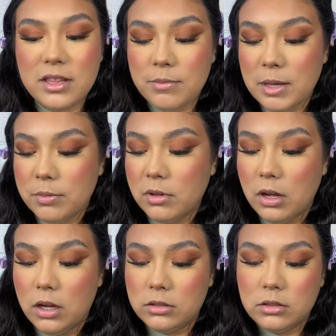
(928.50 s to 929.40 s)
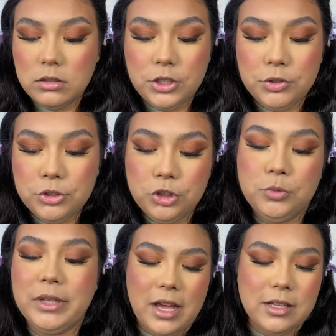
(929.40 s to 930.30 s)
people on YouTube
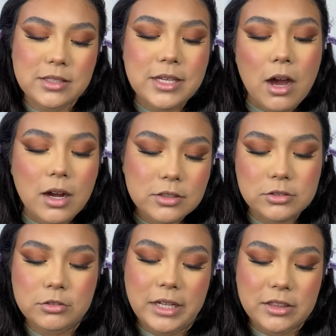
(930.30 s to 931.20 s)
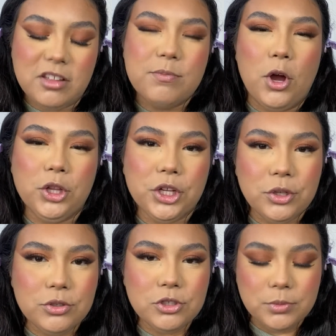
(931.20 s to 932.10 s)
like that talk to like the smaller
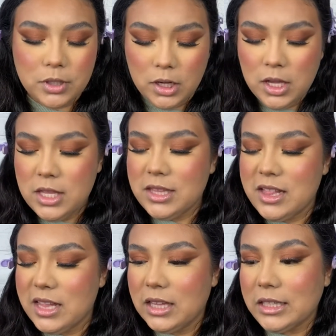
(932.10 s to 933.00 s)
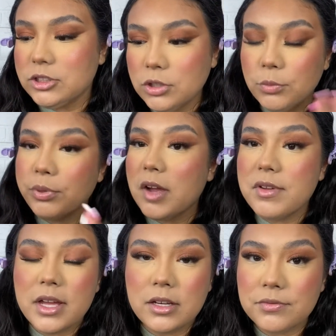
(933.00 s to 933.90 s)
YouTuber that say like don't
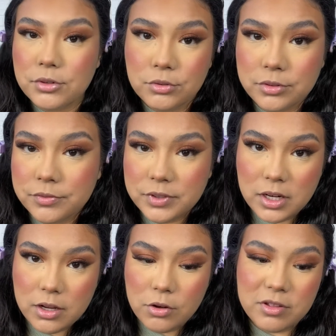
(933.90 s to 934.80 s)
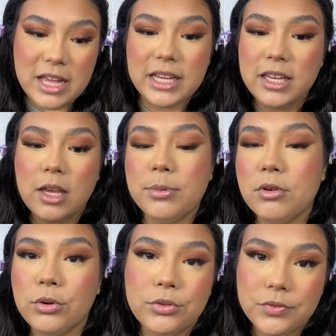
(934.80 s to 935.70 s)
private any of your older videos, like keep your
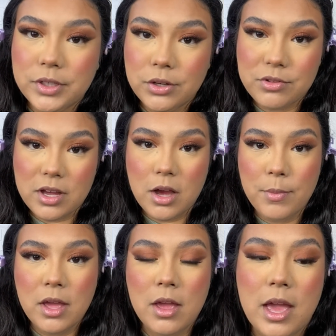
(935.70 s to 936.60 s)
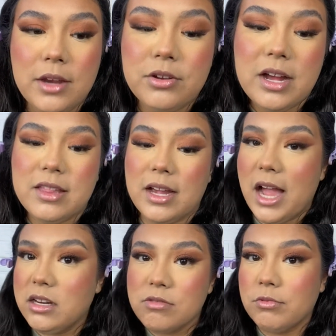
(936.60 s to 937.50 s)
old videos up. And you guys, like I
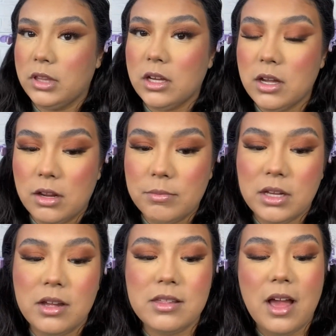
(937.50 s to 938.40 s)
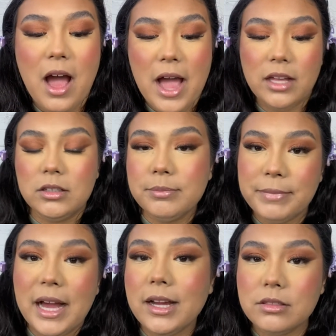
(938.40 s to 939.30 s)
just really couldn't, because I look
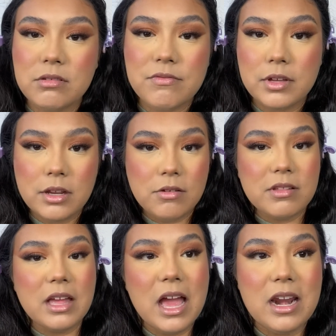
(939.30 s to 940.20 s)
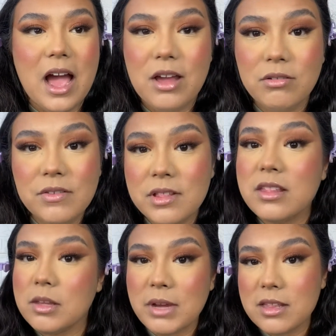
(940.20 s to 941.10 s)
back at those videos and I don't even
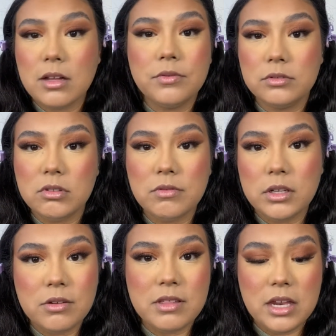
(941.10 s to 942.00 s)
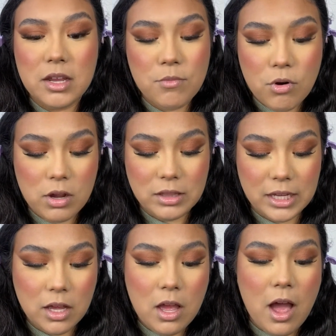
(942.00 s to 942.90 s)
see myself in those videos anymore.
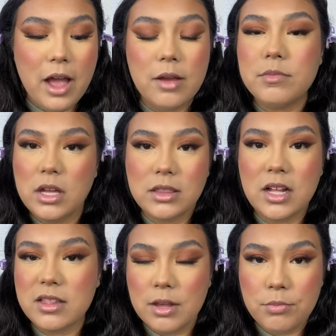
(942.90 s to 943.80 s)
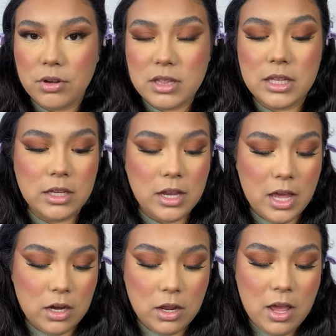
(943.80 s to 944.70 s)
Like I am not that same person,
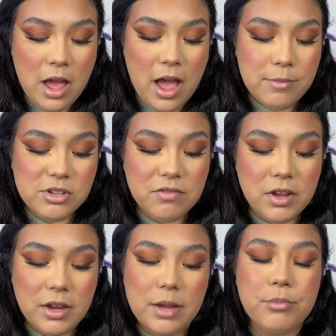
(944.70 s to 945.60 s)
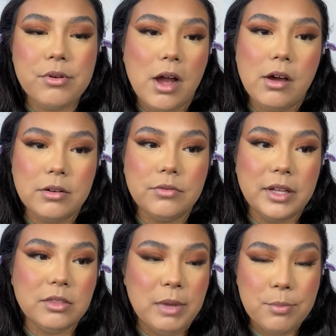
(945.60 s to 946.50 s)
and I'm just very proud of
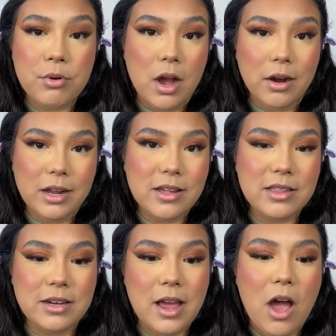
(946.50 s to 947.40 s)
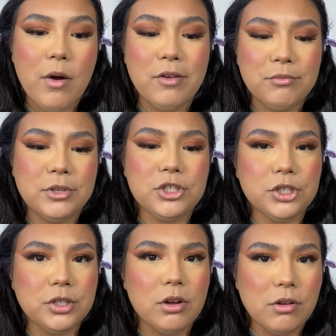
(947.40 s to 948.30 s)
like my progress and how I've
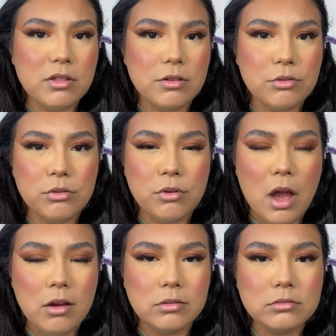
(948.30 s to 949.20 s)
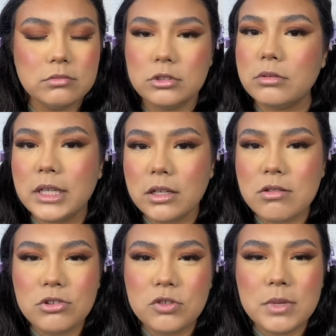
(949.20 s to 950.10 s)
matured also throughout doing
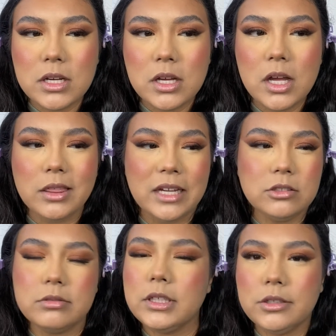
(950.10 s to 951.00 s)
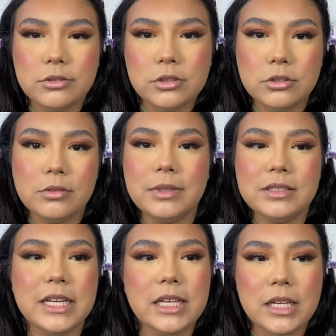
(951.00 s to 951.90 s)
social media and like doing YouTube and
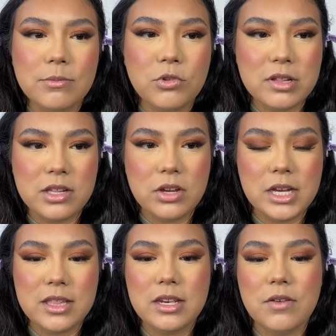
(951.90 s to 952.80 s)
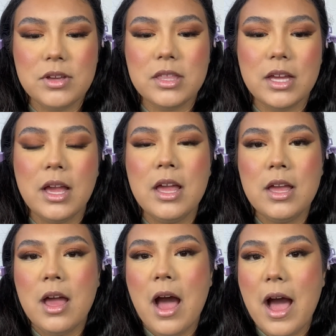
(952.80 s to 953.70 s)
taking it more serious and everything.
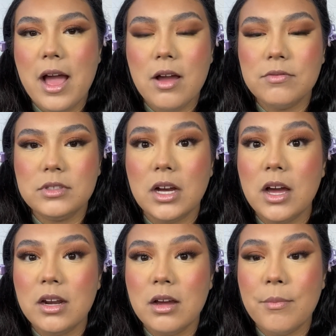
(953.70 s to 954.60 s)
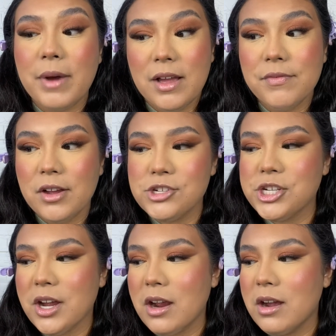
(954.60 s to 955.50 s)
I have done my fair
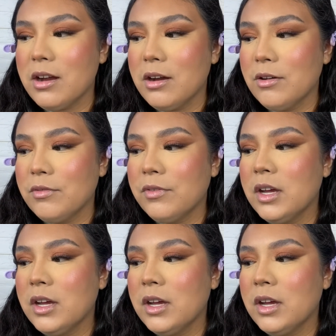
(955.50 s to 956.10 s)
share of